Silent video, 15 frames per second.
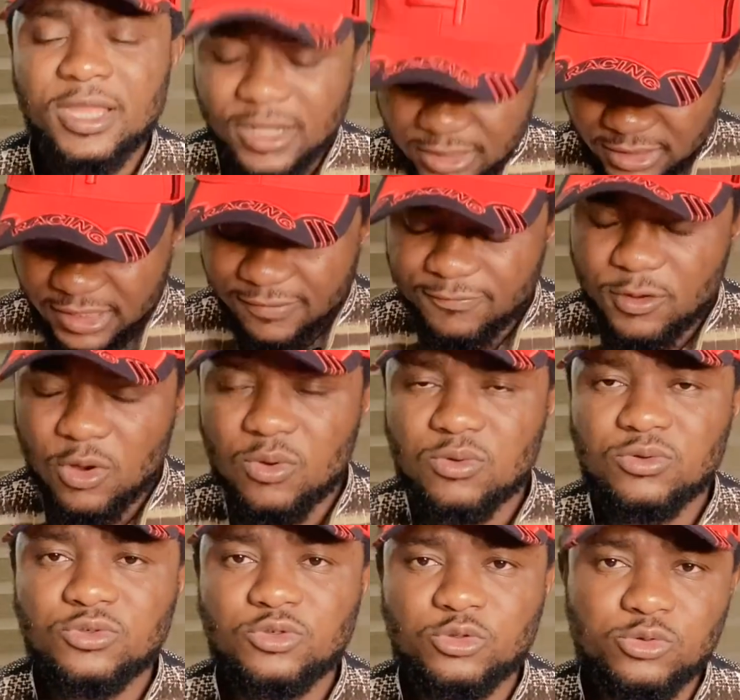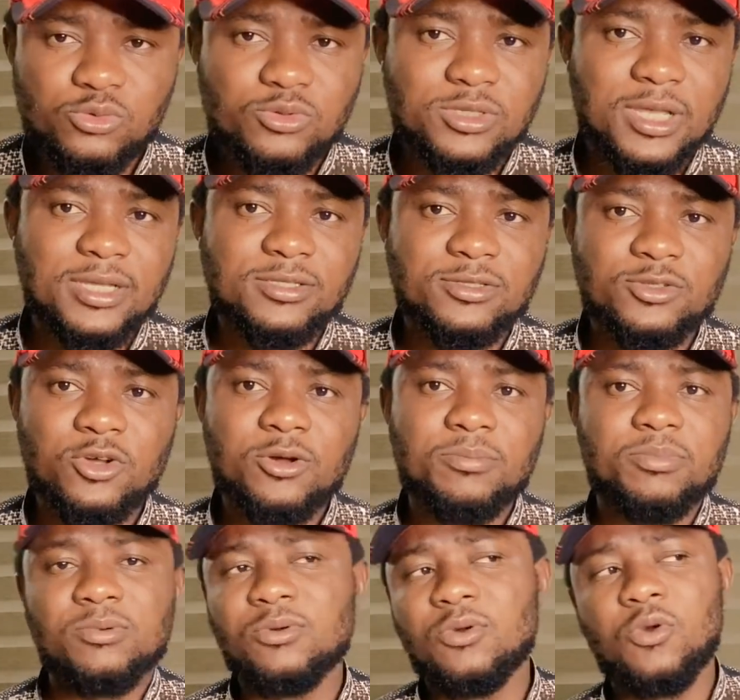live your own truth and
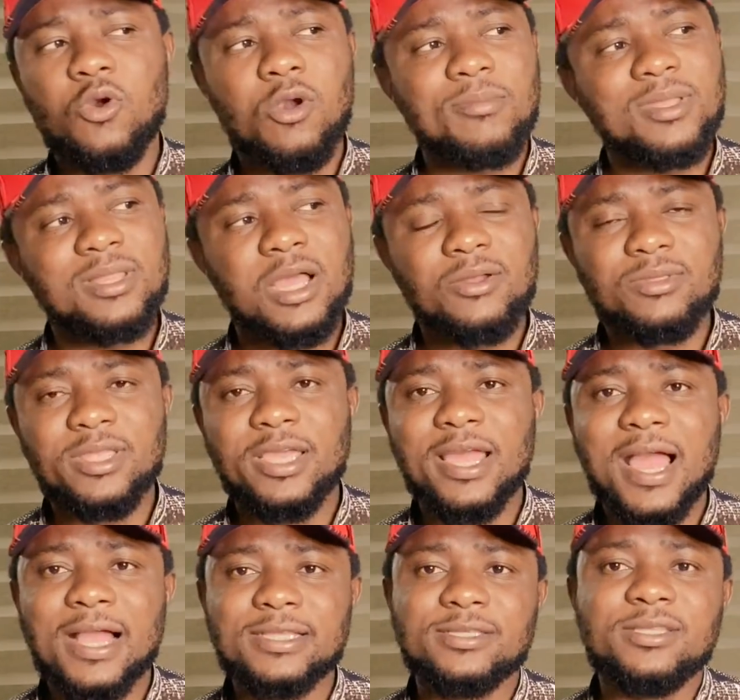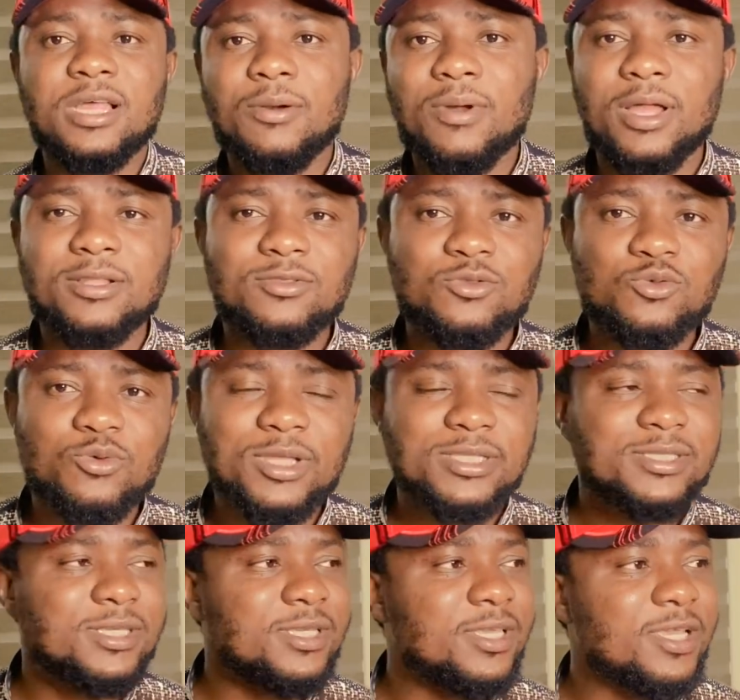stop coming out there asking our
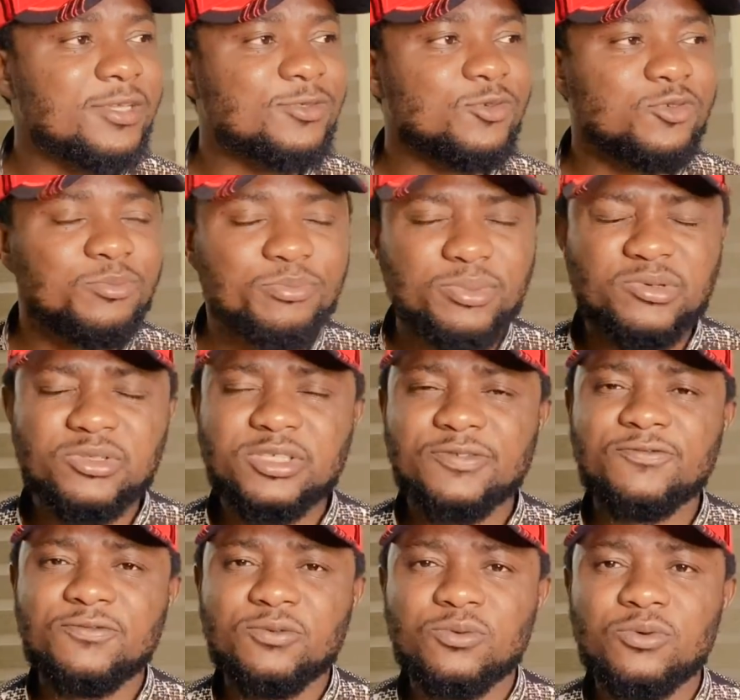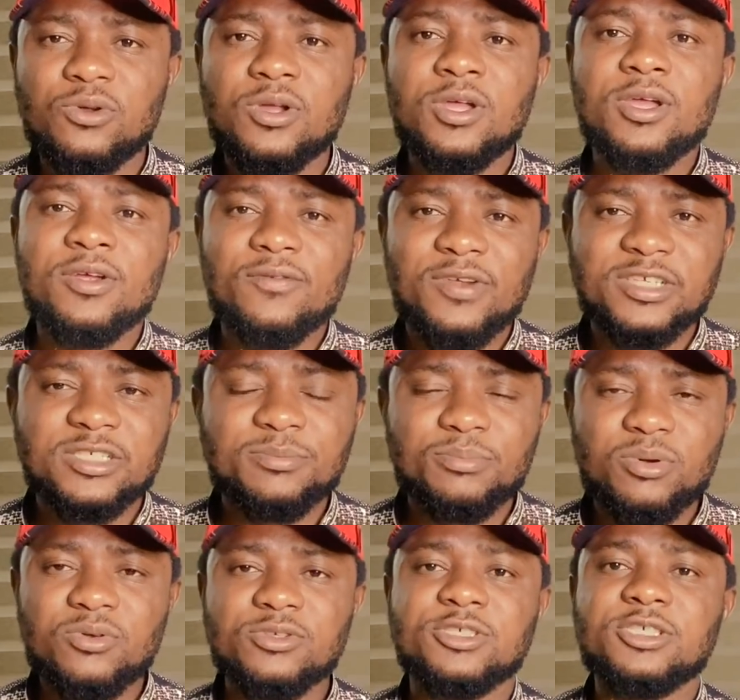20 years old beautiful
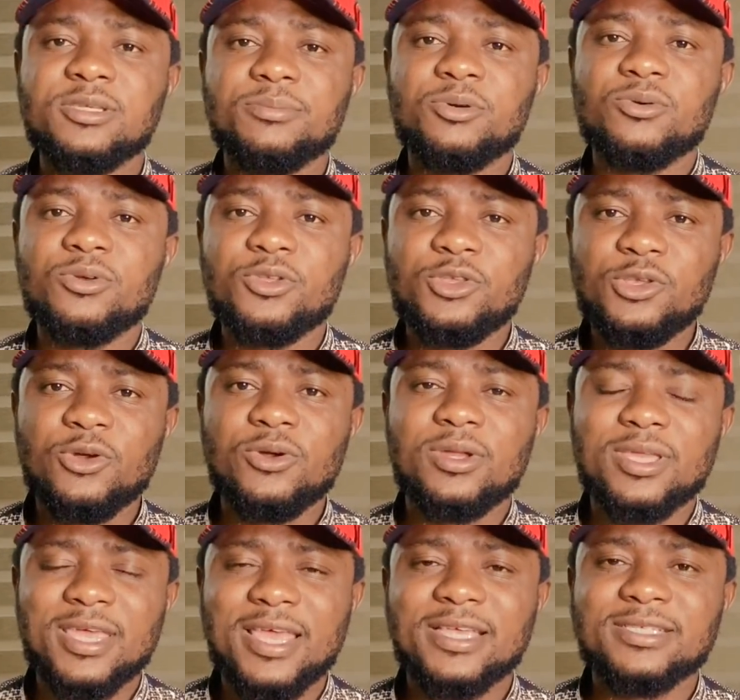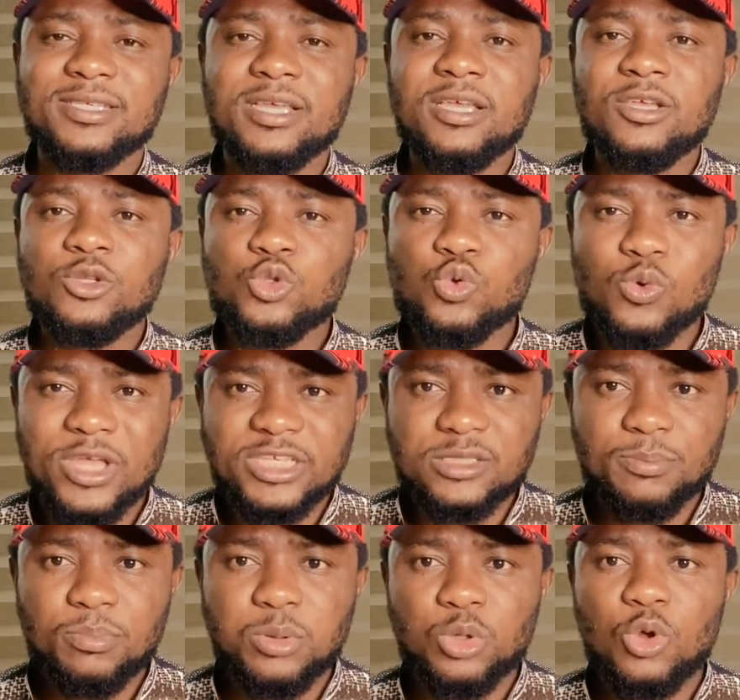responsible young girls to
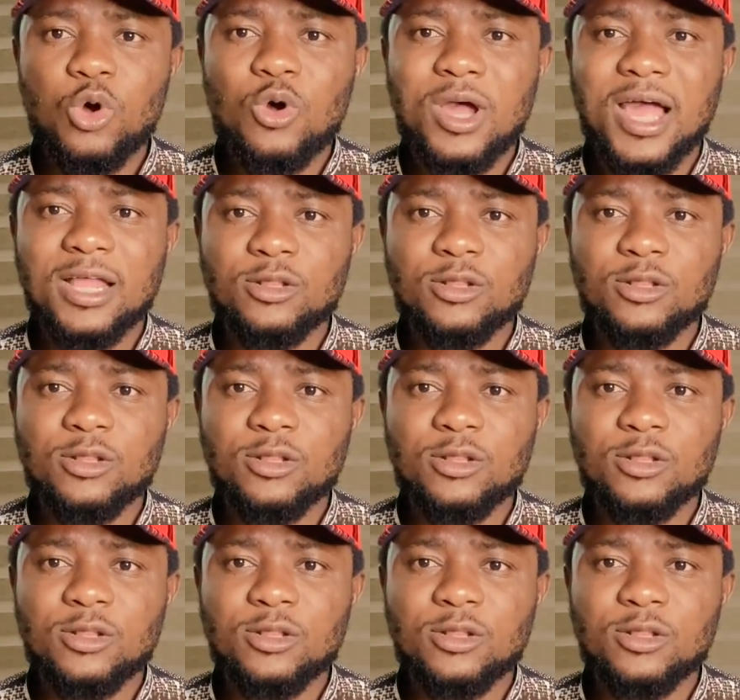explore a